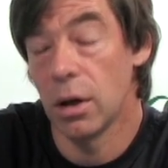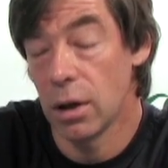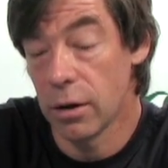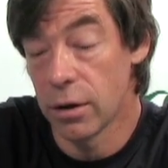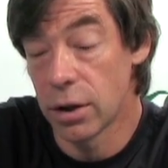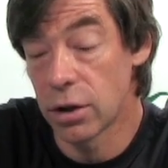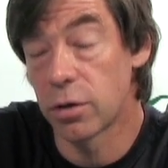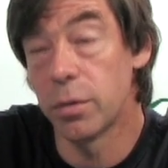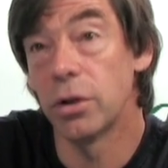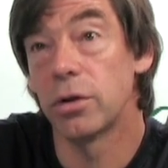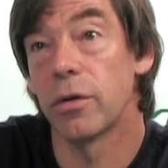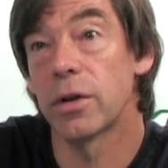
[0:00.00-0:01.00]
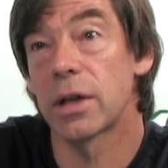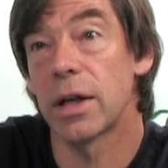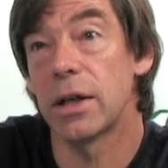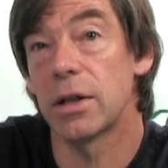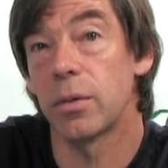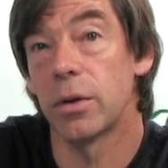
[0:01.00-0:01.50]
and the distribution of the
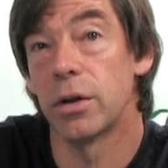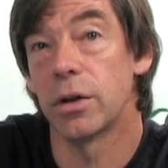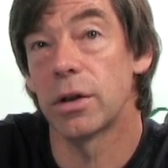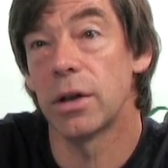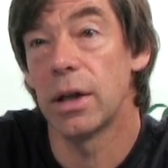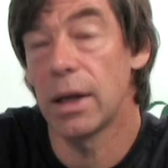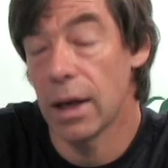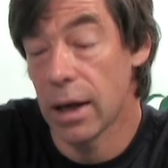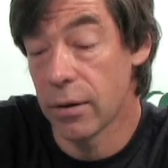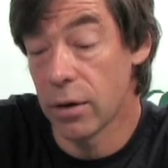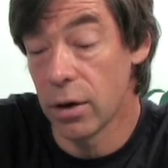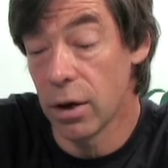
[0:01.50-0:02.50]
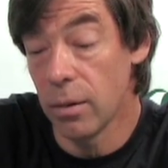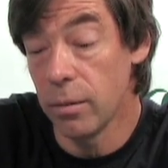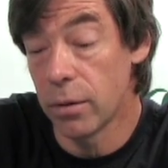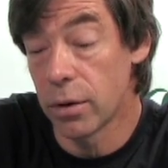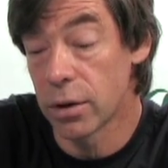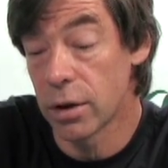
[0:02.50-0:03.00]
stakes winners, and the
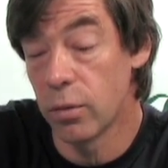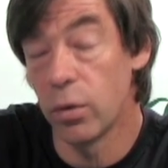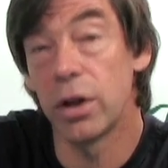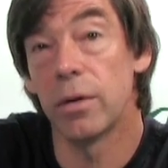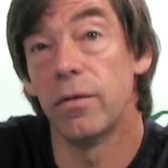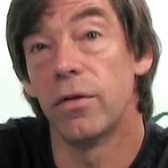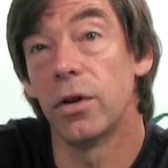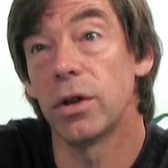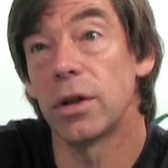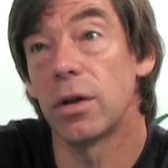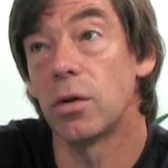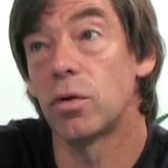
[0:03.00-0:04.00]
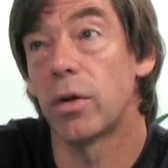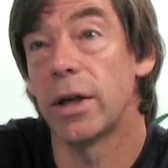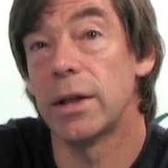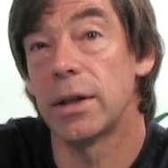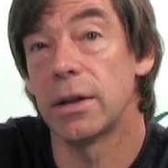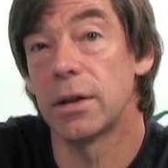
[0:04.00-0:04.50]
numbers, and we converted those
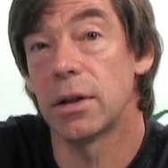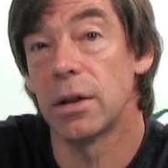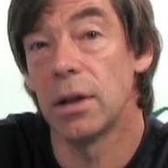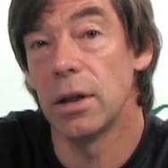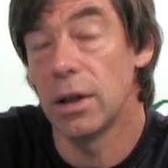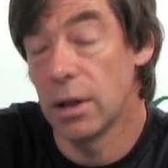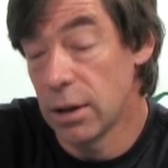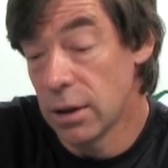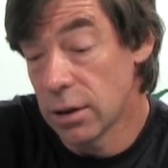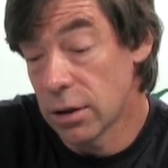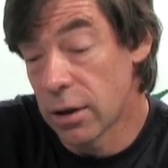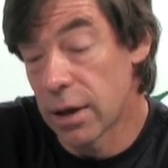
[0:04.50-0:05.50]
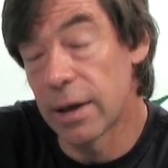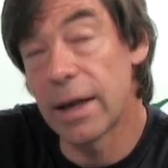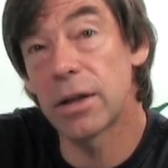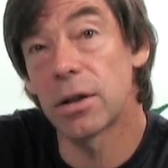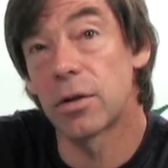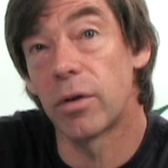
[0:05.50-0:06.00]
ratings to that
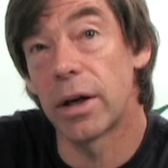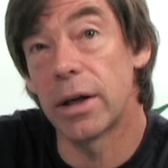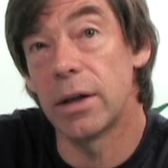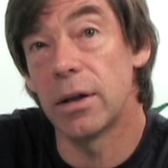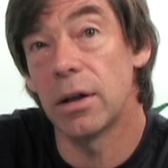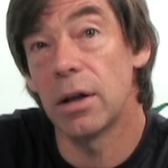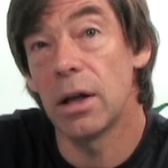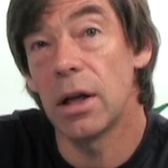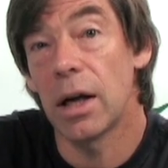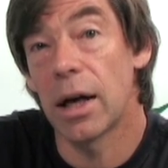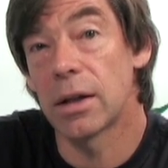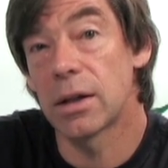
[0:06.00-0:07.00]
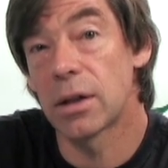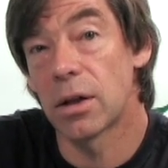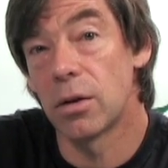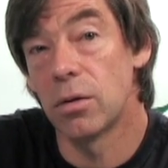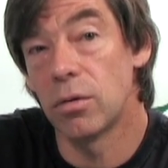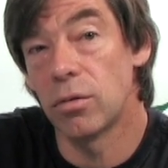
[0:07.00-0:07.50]
letter grade. And
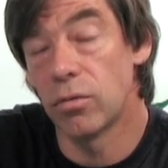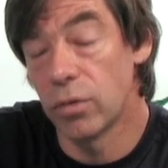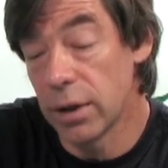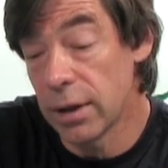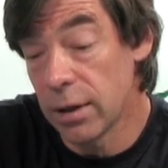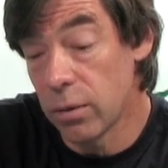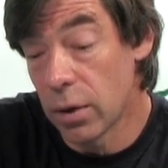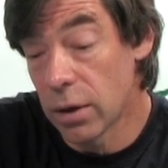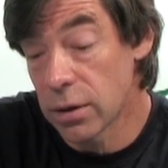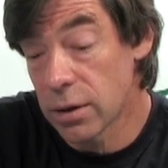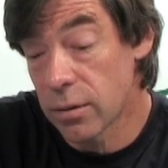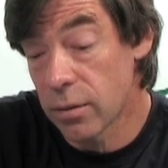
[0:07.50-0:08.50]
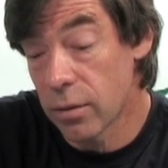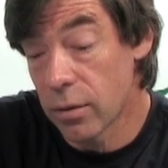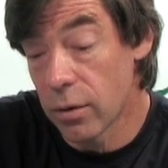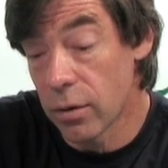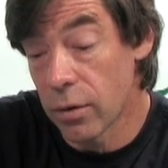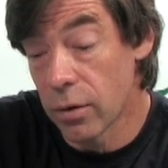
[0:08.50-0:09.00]
so really, whilst
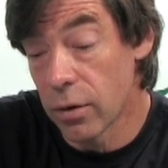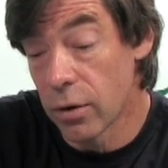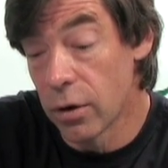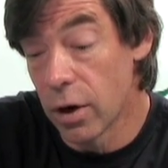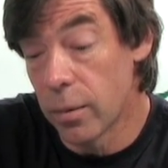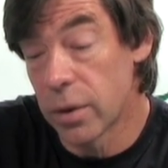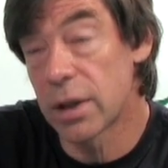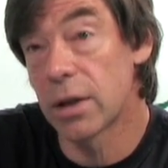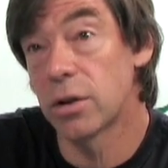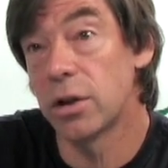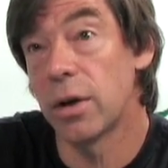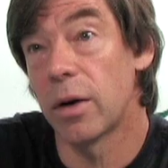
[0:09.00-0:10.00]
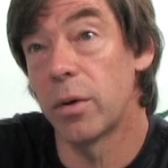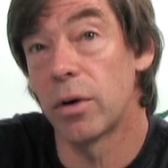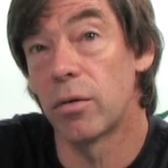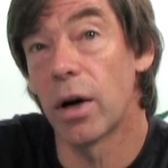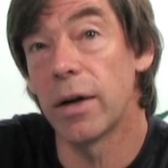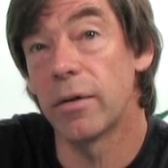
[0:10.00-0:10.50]
the number tells you how we
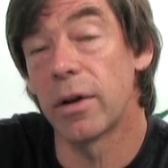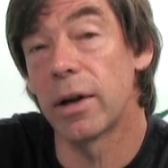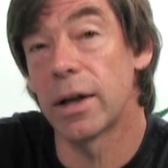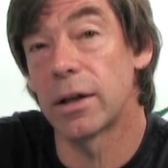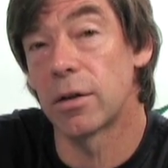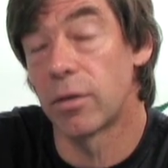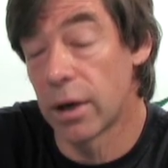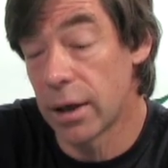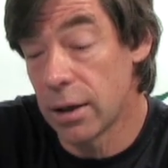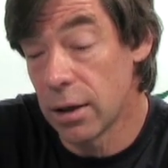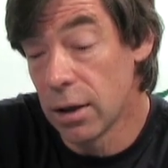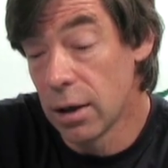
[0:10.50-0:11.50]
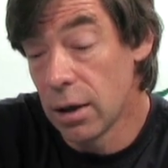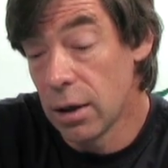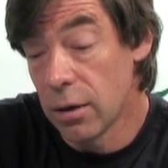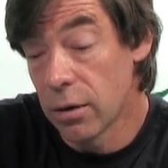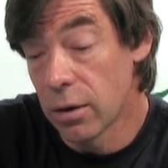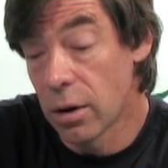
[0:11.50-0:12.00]
arrived at the letter grade,
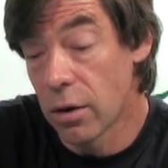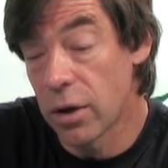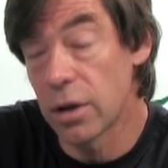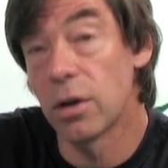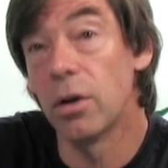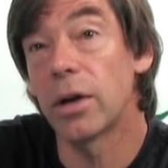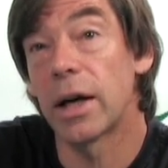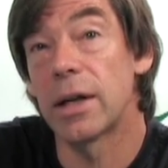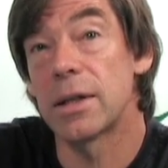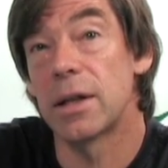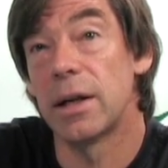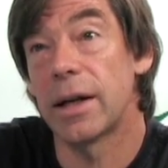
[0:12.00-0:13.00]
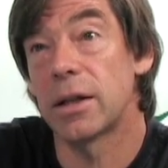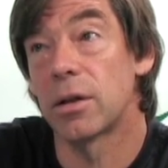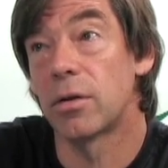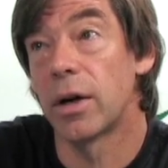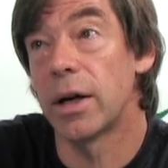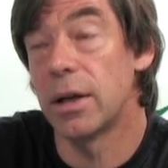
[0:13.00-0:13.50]
the thing to look at is the letter
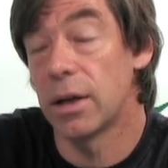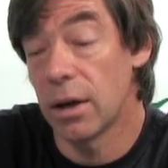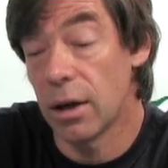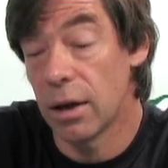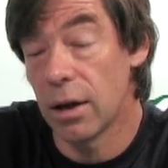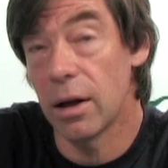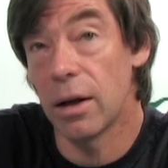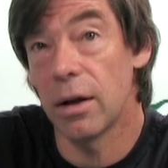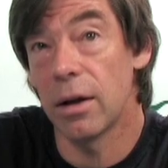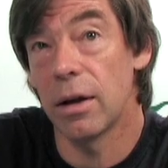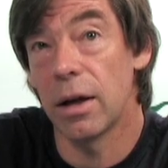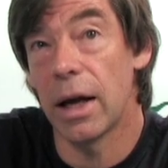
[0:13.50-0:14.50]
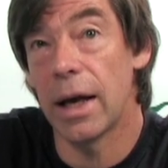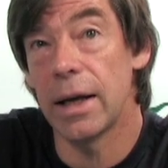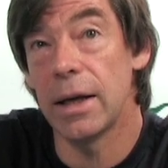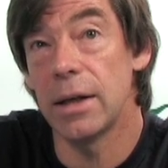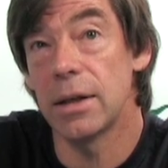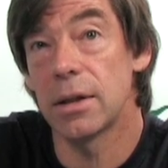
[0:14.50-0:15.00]
grade.
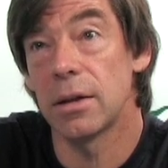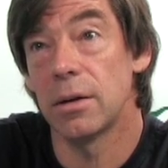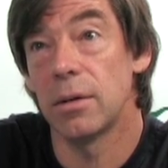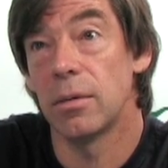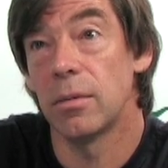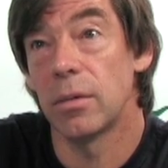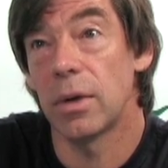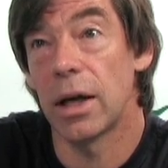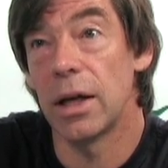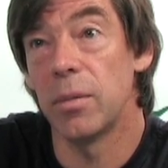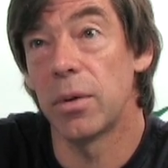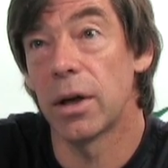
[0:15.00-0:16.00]
A's, A+,